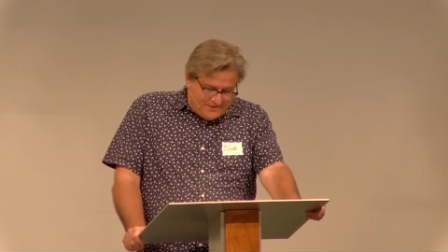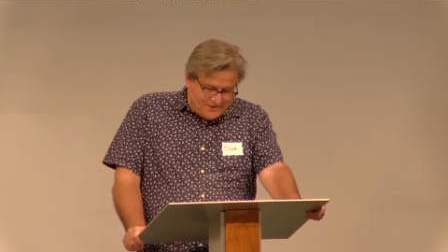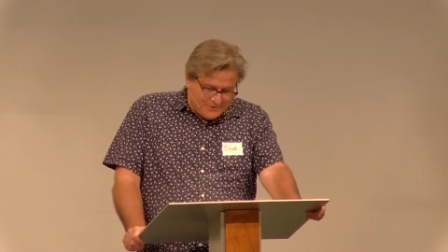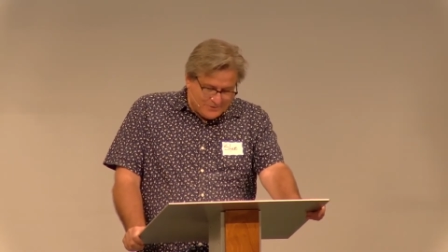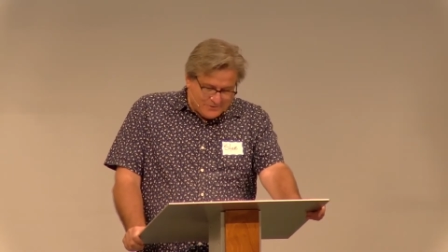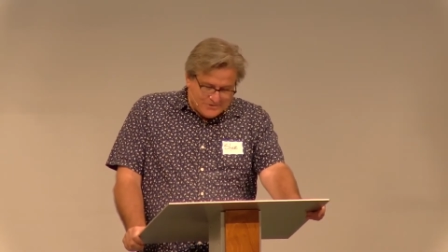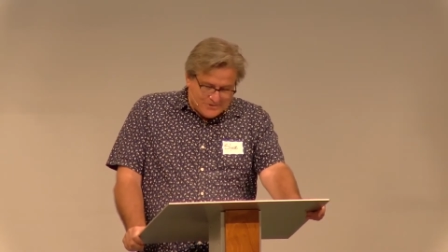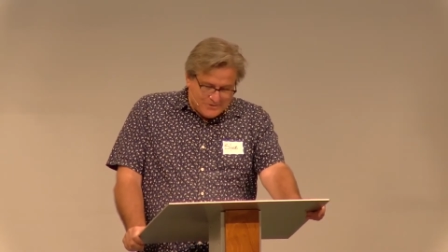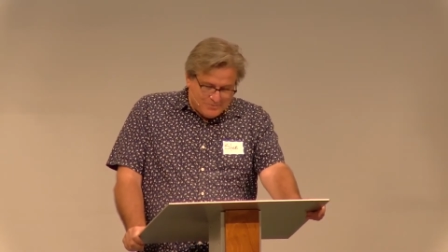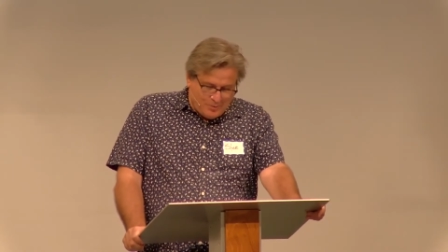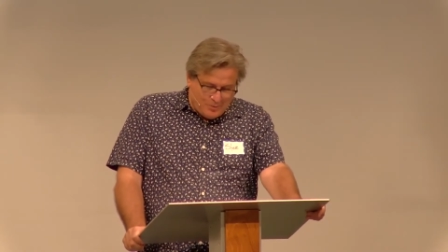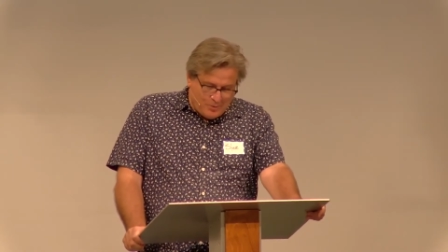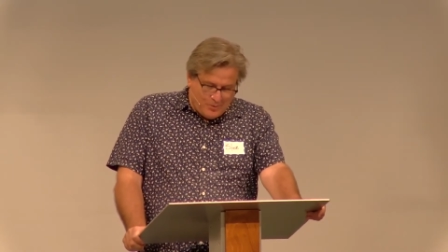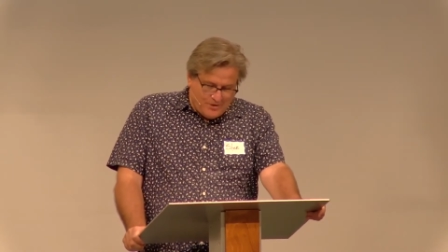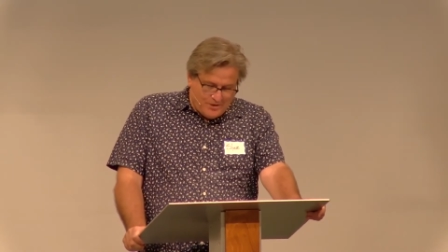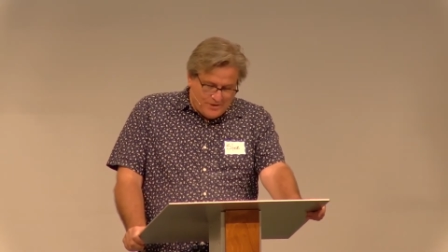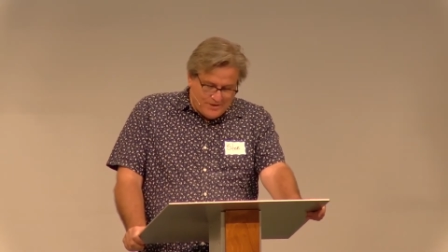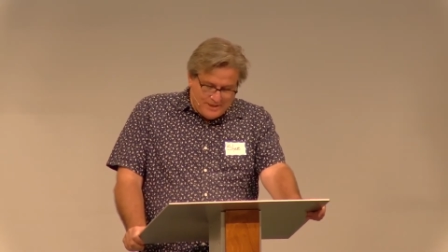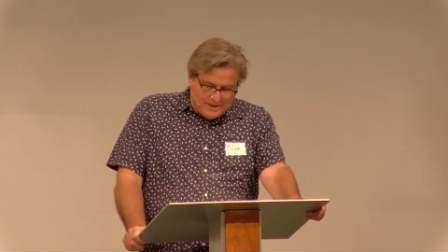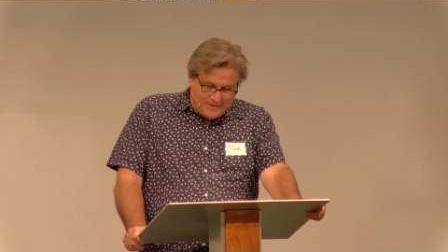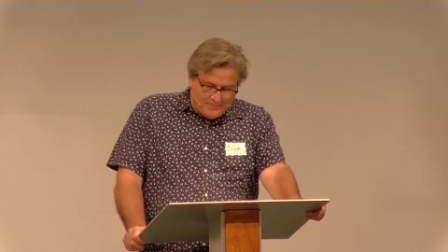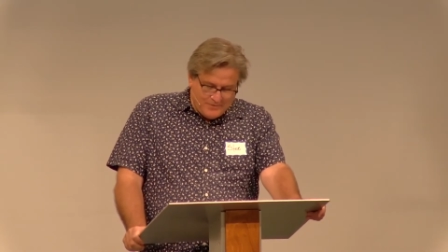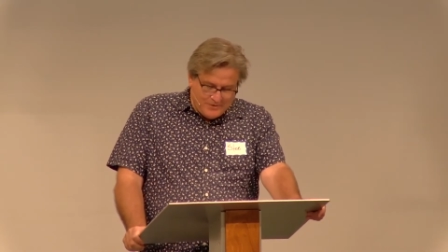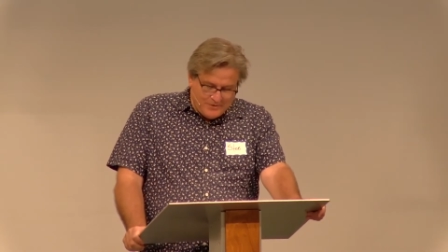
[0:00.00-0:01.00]
There was a
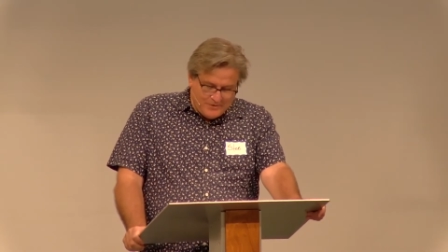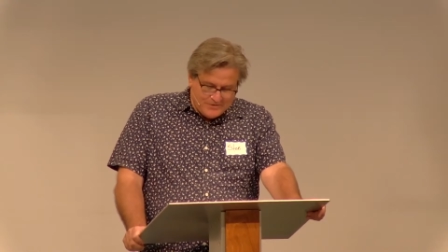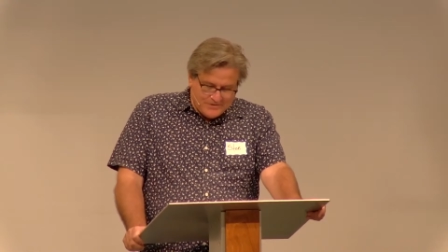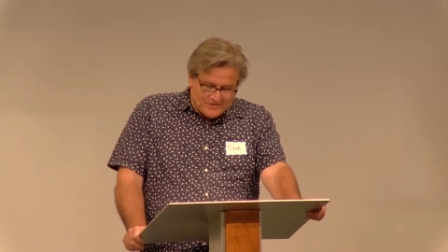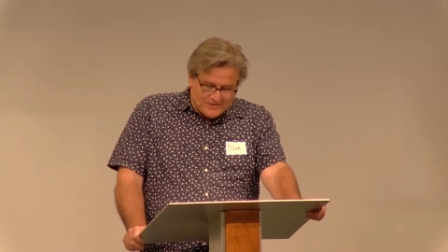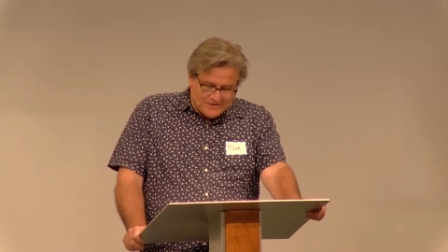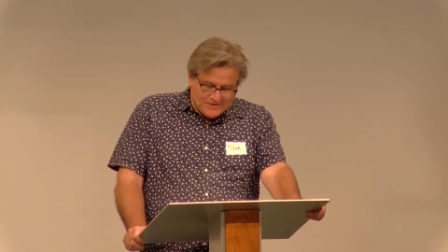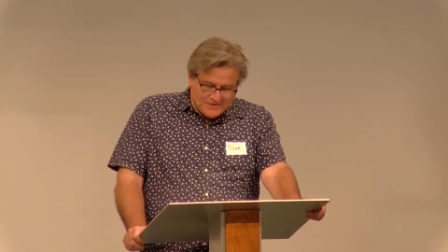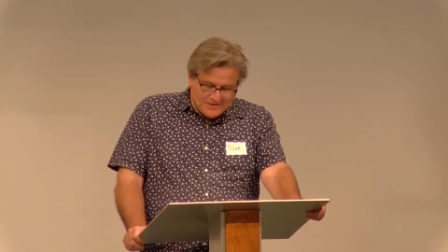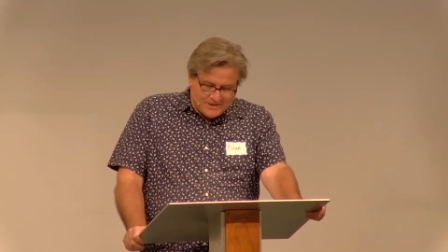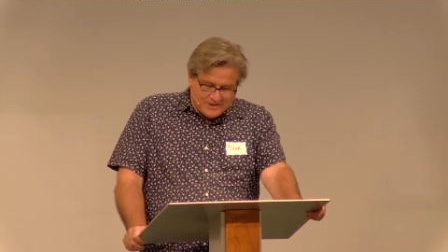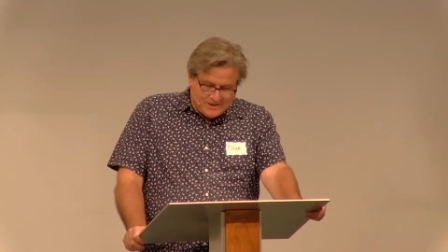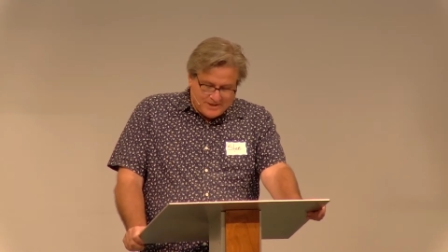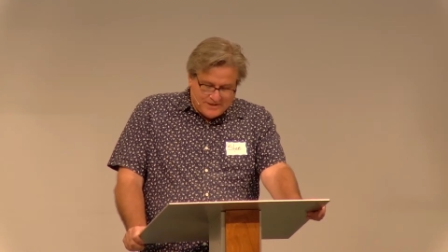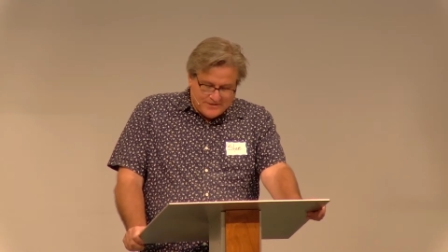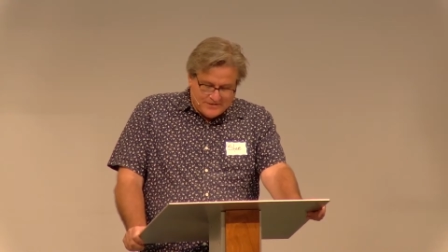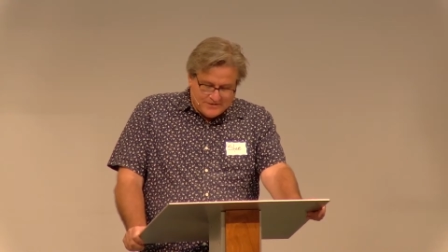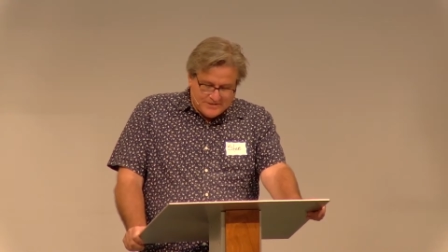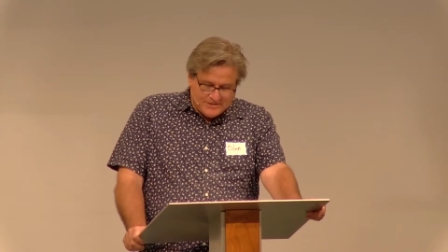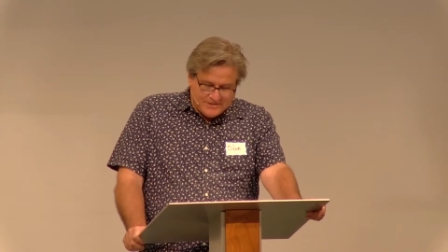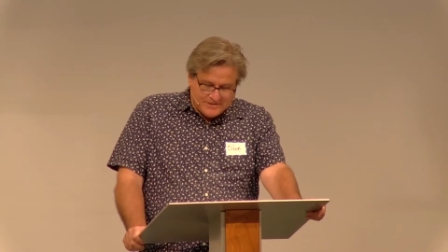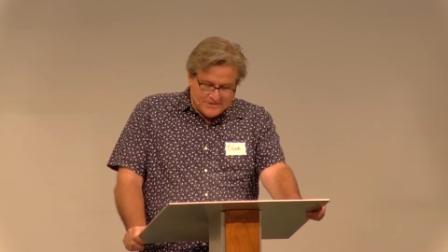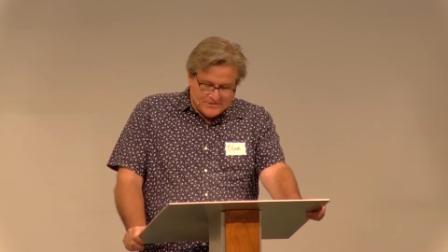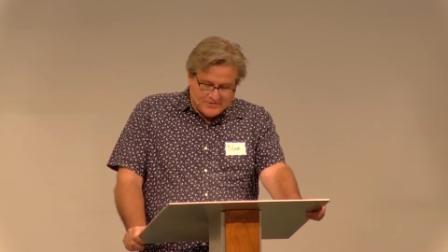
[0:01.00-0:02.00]
boy named Eustace
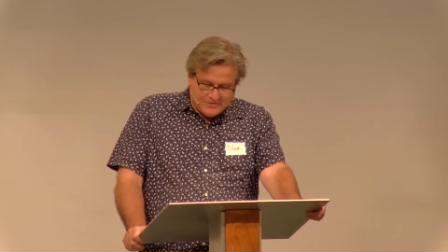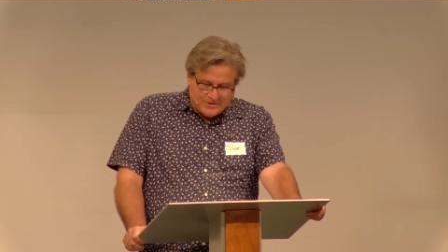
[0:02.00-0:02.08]
Clarence